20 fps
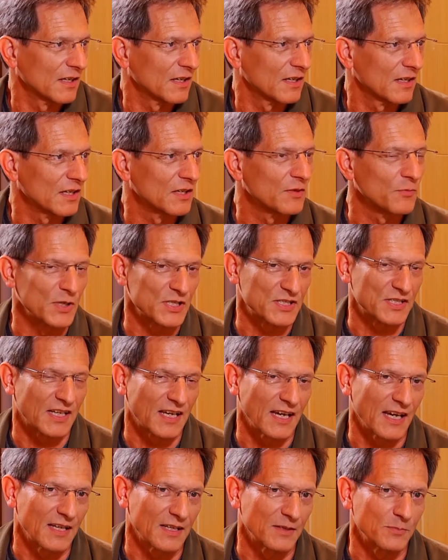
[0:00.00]
e-waste
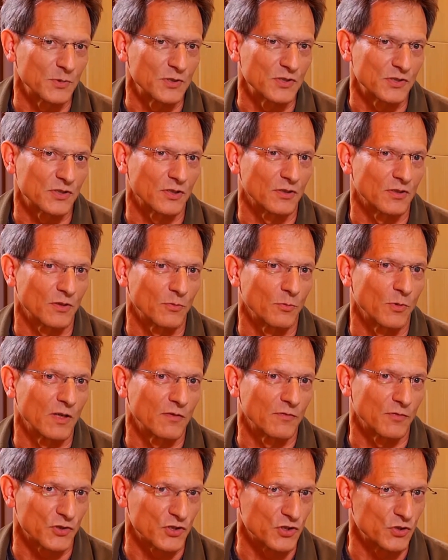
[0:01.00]
academy. So the one
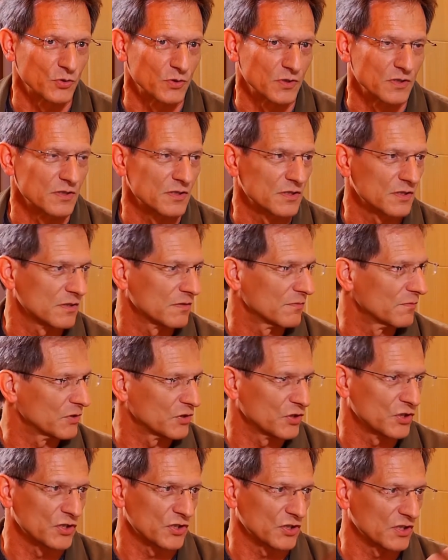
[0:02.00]
for students, which
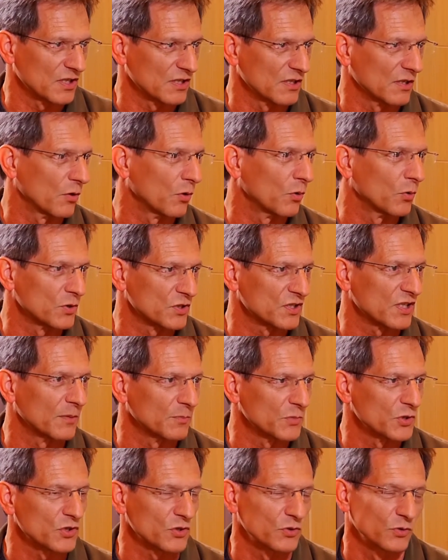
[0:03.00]
is the old summer
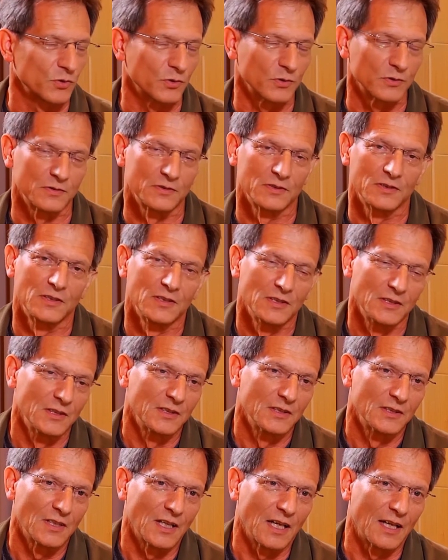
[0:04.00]
school,
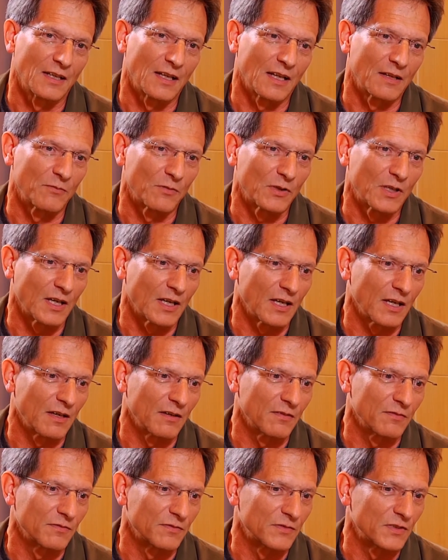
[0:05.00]
and then we
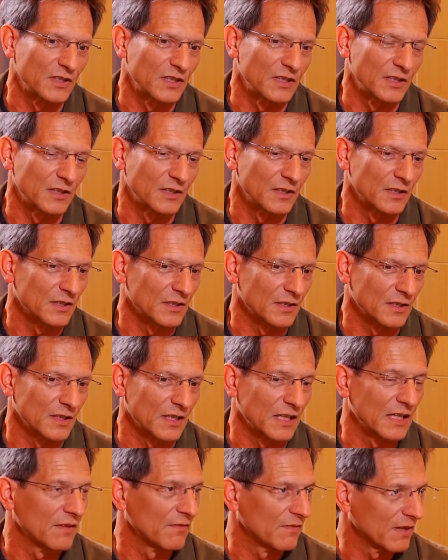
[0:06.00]
have the
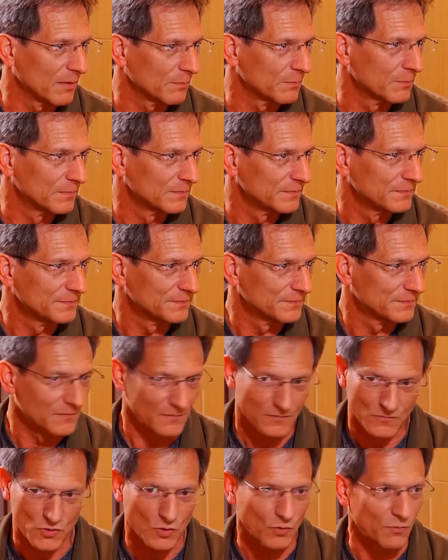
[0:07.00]
EWAM.
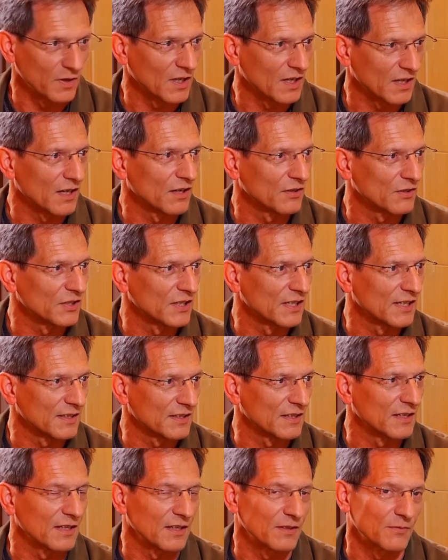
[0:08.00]
So we are currently at
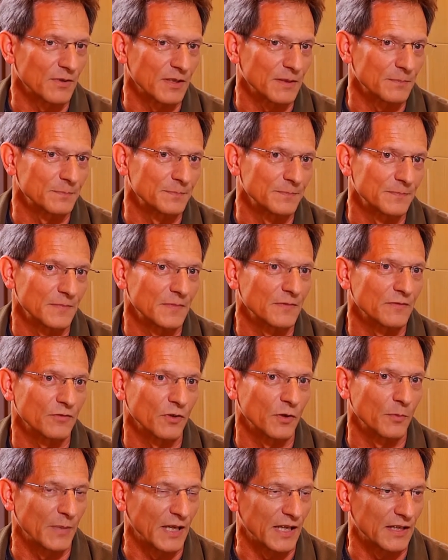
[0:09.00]
an EWAM
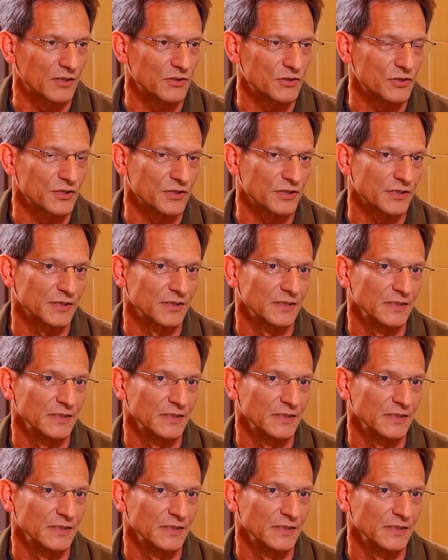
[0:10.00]
for managers.